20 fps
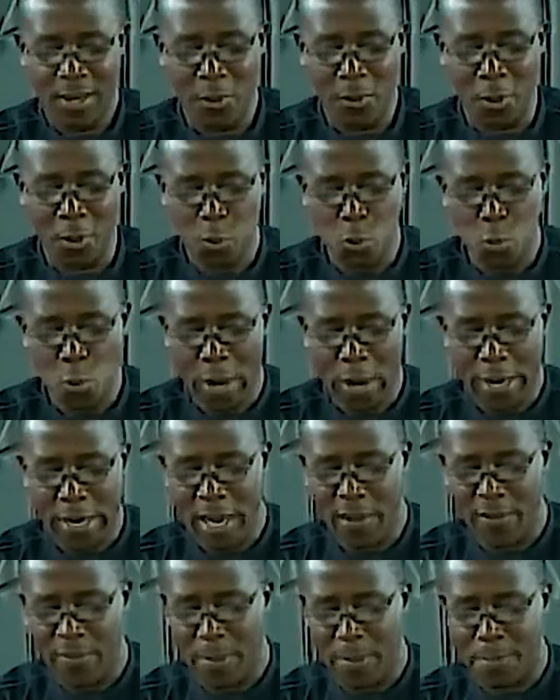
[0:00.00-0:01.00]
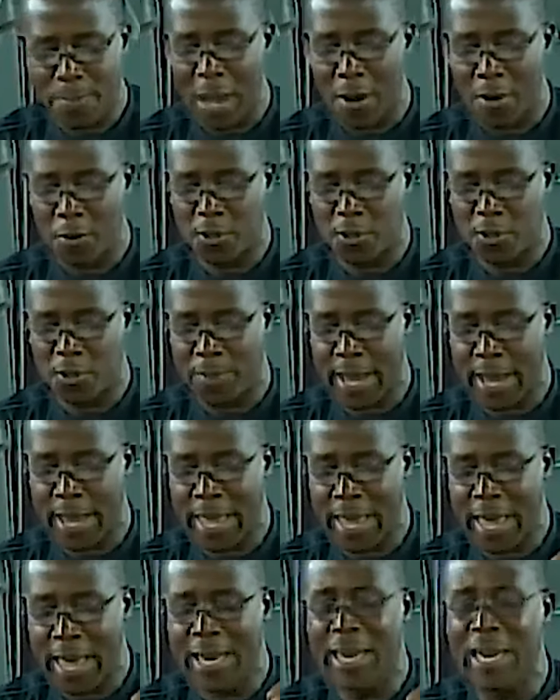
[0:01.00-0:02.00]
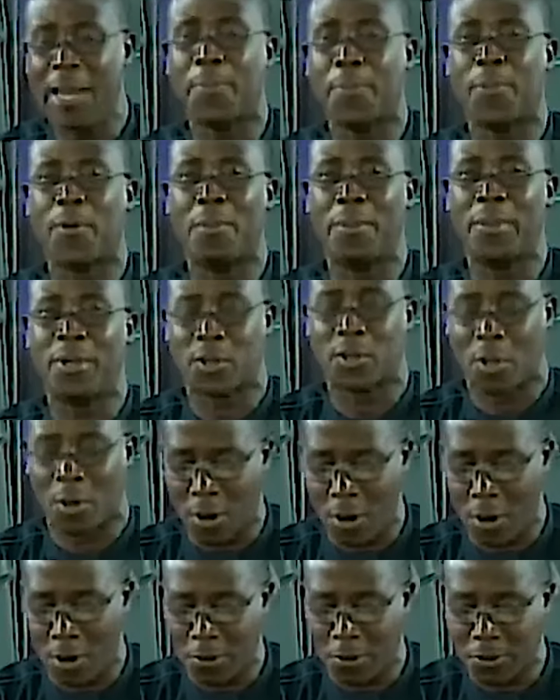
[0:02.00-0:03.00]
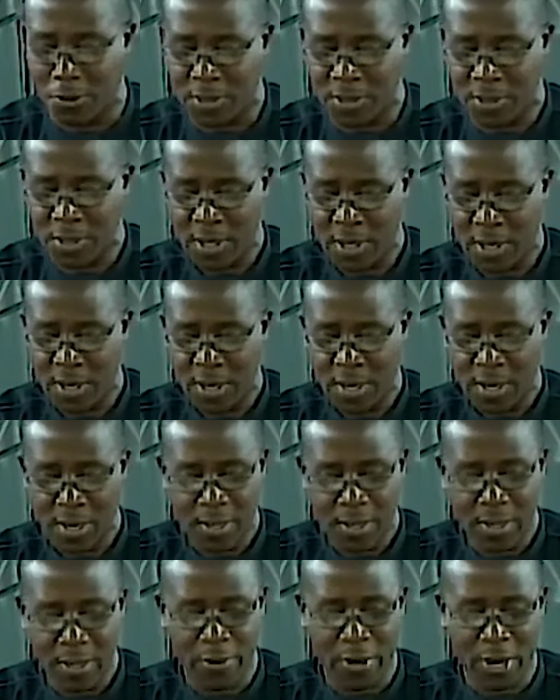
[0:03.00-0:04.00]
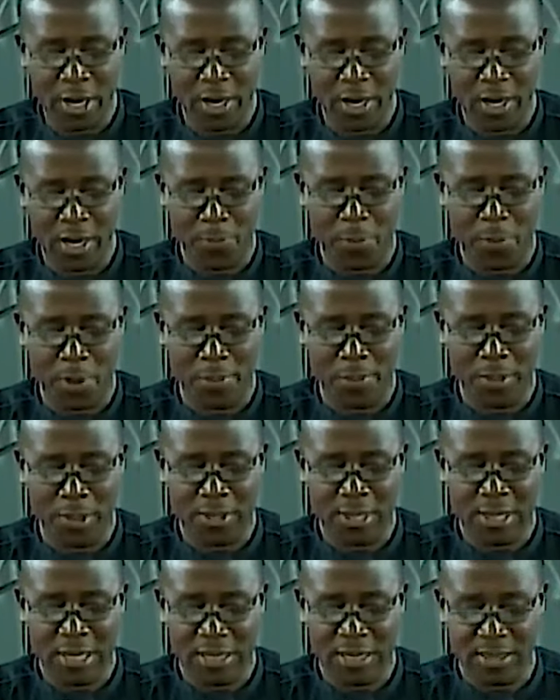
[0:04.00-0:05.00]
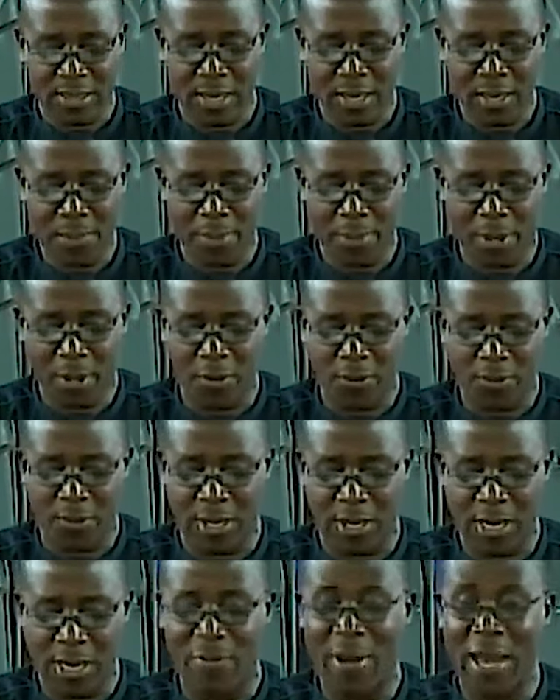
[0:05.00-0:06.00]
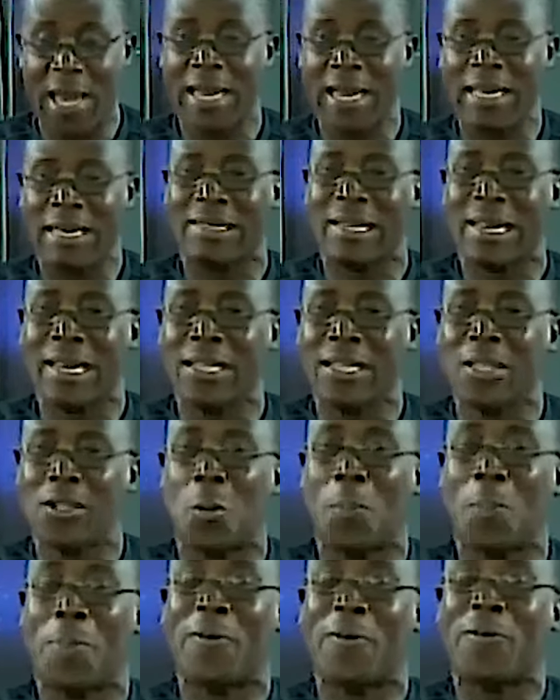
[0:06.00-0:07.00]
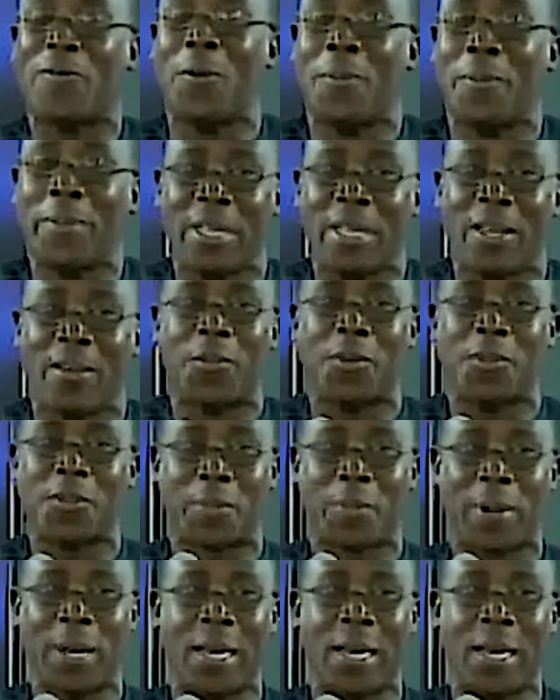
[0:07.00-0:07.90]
Those who are never bound by any promise or oath. They readily promise anything because they never intend to perform in the first